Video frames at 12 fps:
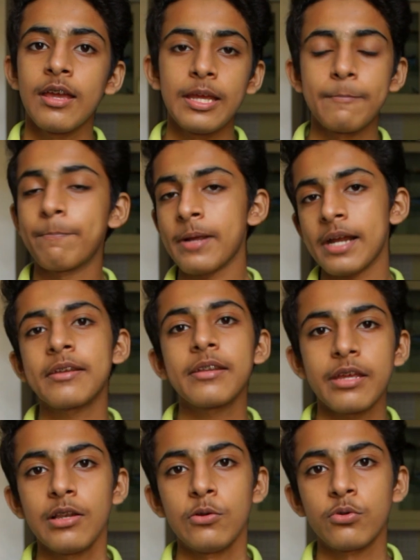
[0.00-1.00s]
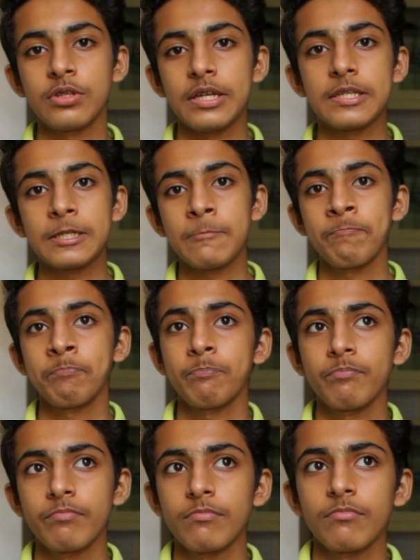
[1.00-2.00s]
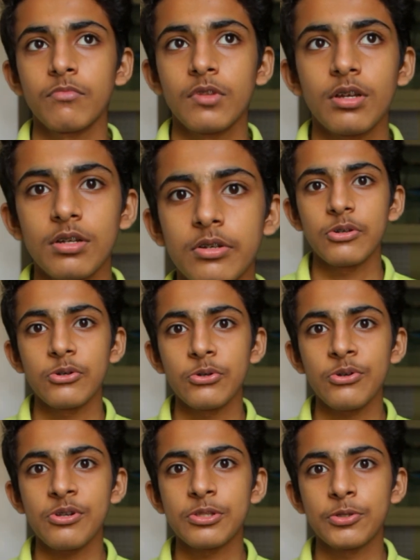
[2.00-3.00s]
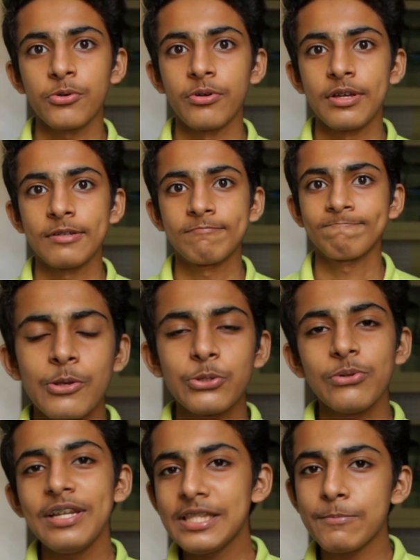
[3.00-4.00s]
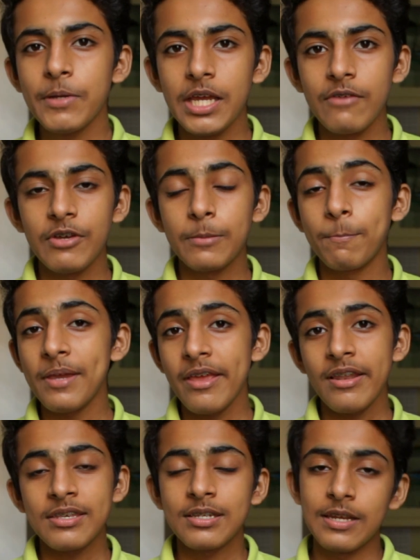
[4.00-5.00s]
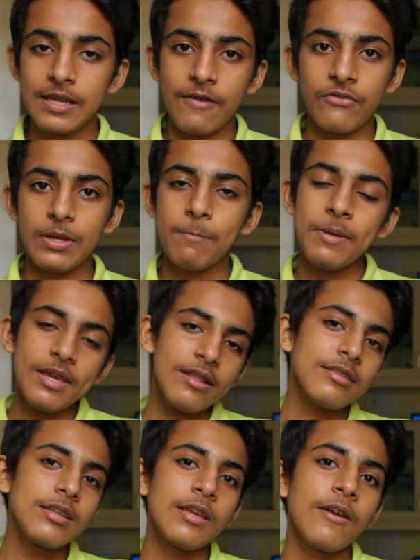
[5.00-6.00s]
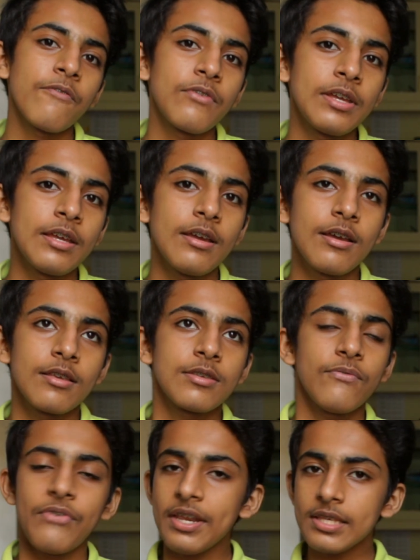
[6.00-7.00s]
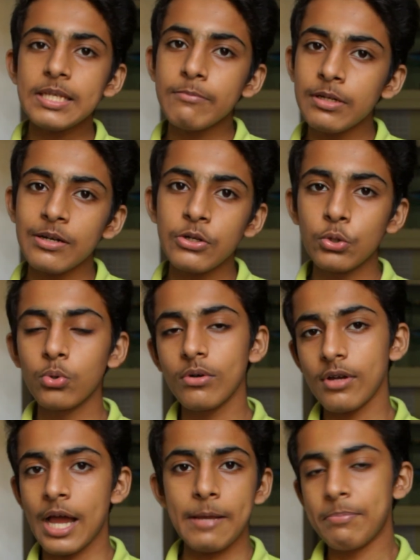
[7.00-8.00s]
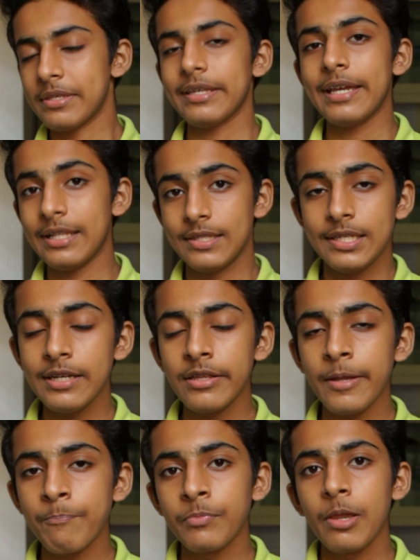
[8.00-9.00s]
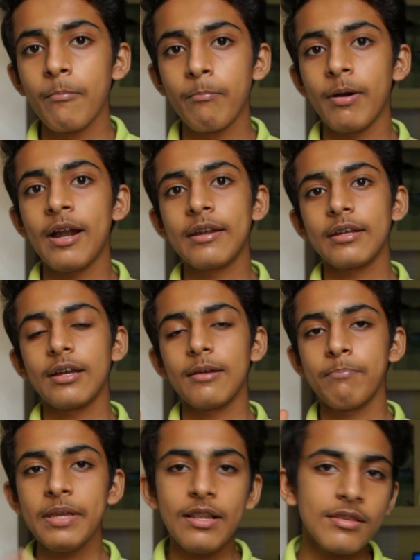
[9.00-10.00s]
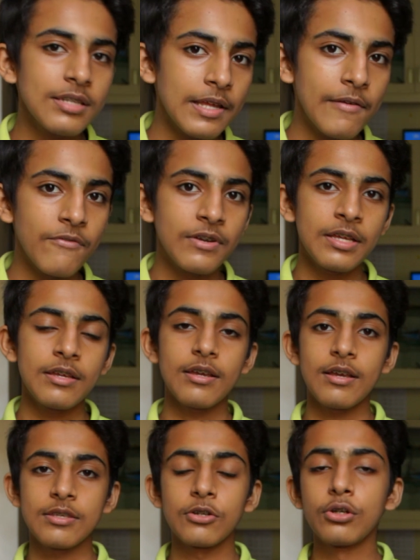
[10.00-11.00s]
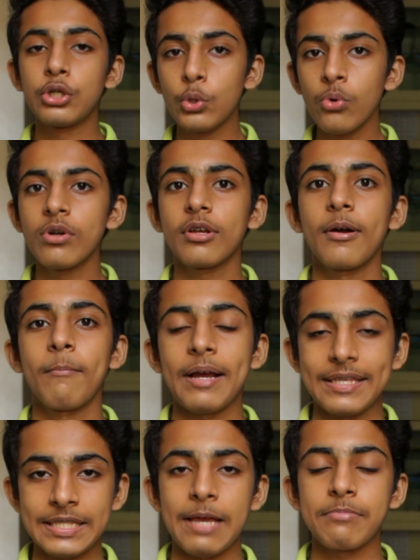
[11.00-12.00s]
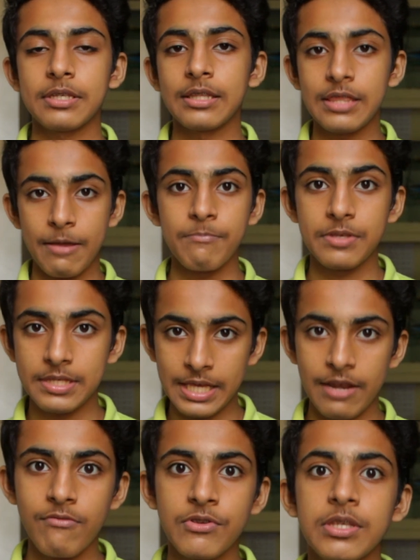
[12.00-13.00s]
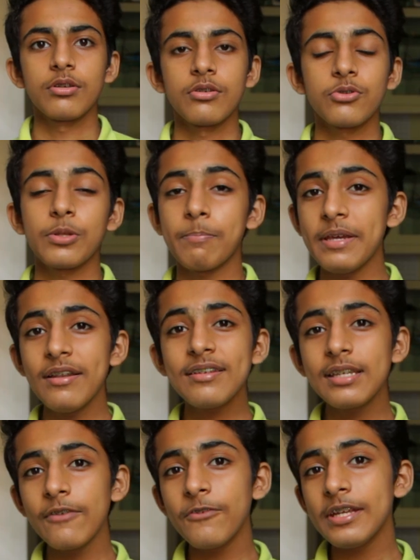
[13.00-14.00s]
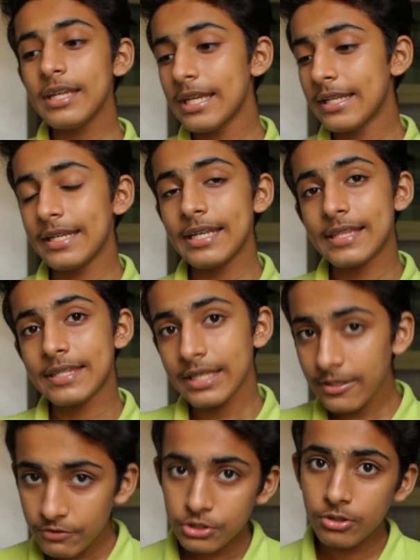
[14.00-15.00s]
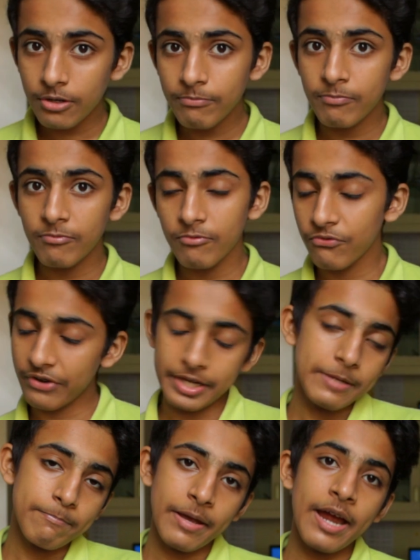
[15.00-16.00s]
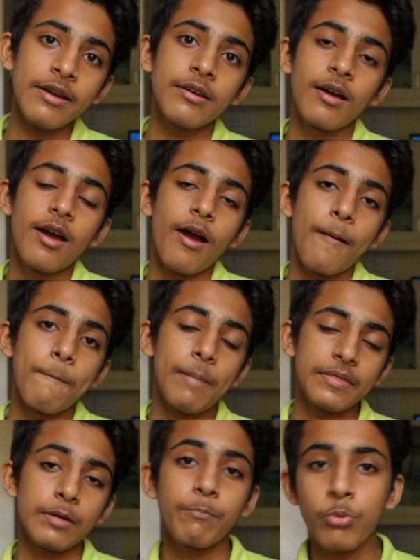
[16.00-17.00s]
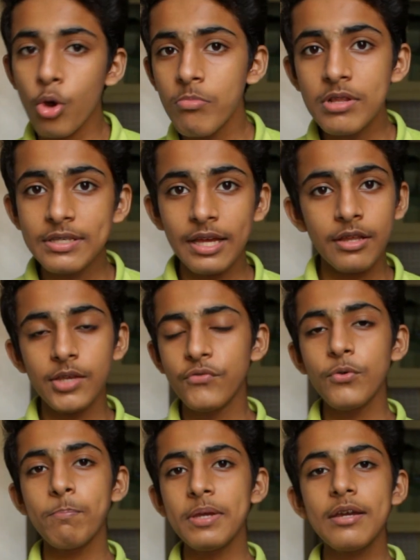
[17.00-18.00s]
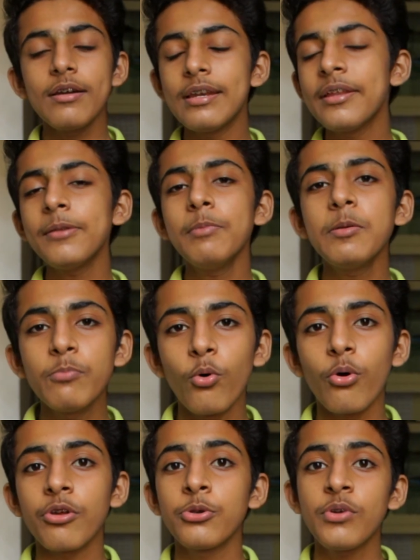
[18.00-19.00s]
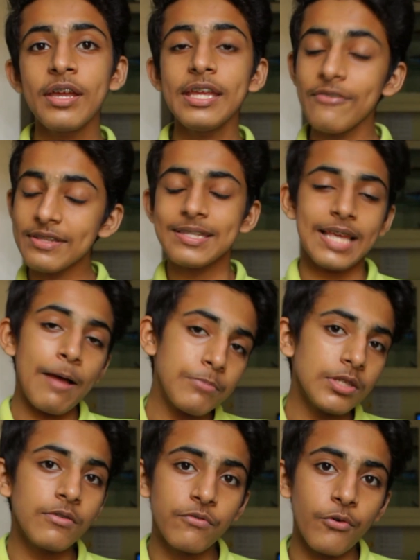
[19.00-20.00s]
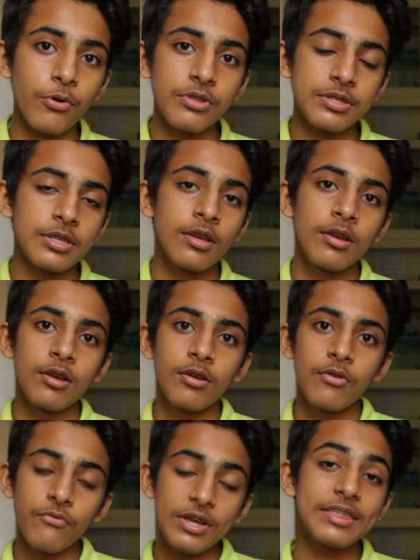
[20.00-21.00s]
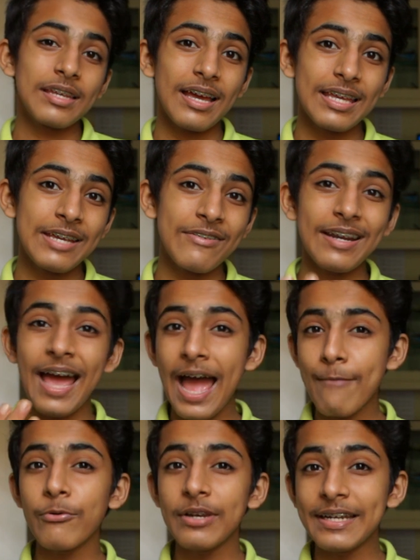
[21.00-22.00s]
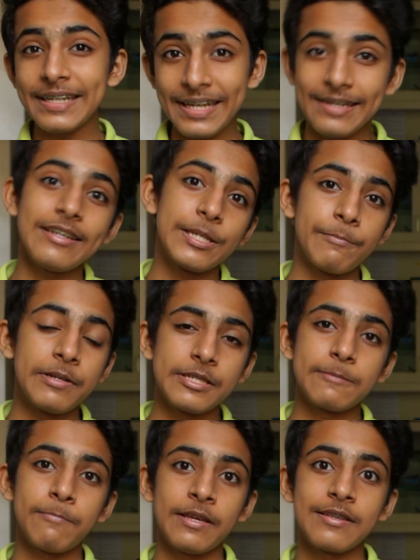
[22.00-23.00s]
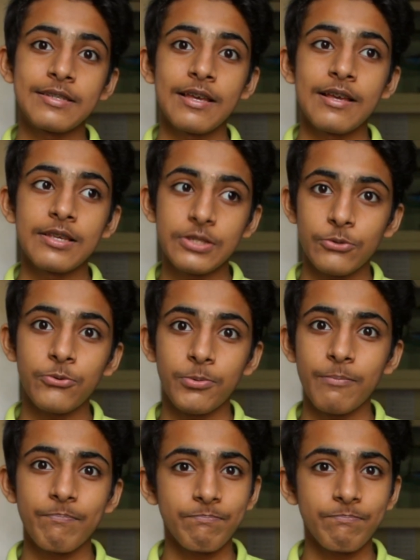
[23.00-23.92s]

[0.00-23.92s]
in practical usage? Not so good. So let's begin with PLS TFT. PLS TFT is very similar to IPS LCD, but PLS TFT is tuned by Samsung themselves. So the PLS TFT in itself is not very bad, but the problem is that if you pay a little bit more, you get even Samsung phones with even AMOLED 1080p displays. So